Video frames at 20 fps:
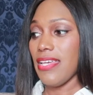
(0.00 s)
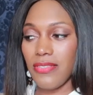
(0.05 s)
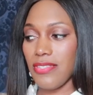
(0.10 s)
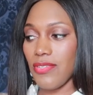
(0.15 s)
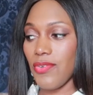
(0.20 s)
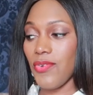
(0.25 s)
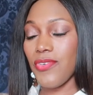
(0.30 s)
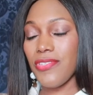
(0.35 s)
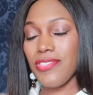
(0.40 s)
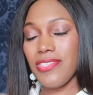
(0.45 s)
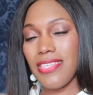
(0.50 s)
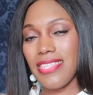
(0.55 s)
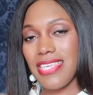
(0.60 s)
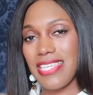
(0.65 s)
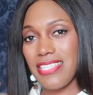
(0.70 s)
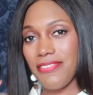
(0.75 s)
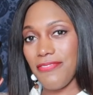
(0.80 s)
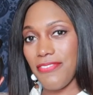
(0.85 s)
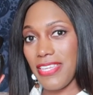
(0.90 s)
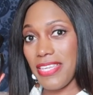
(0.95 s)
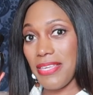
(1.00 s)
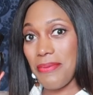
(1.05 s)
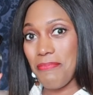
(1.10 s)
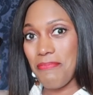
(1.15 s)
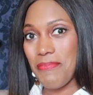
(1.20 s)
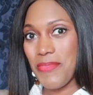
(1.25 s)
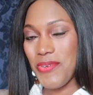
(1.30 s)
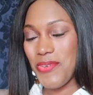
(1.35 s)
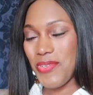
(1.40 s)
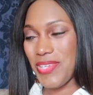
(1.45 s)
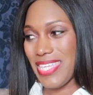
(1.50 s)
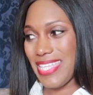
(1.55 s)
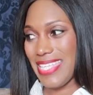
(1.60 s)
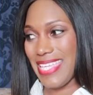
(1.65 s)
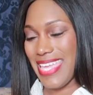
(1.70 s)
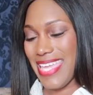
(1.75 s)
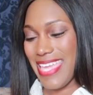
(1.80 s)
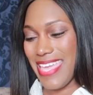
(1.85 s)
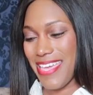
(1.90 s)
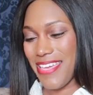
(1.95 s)
and also there's fig milk in
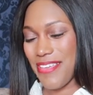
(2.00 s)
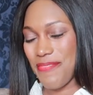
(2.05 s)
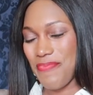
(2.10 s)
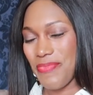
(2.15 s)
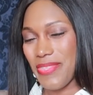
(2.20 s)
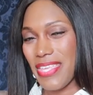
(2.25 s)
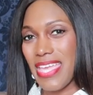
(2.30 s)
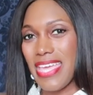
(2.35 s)
here.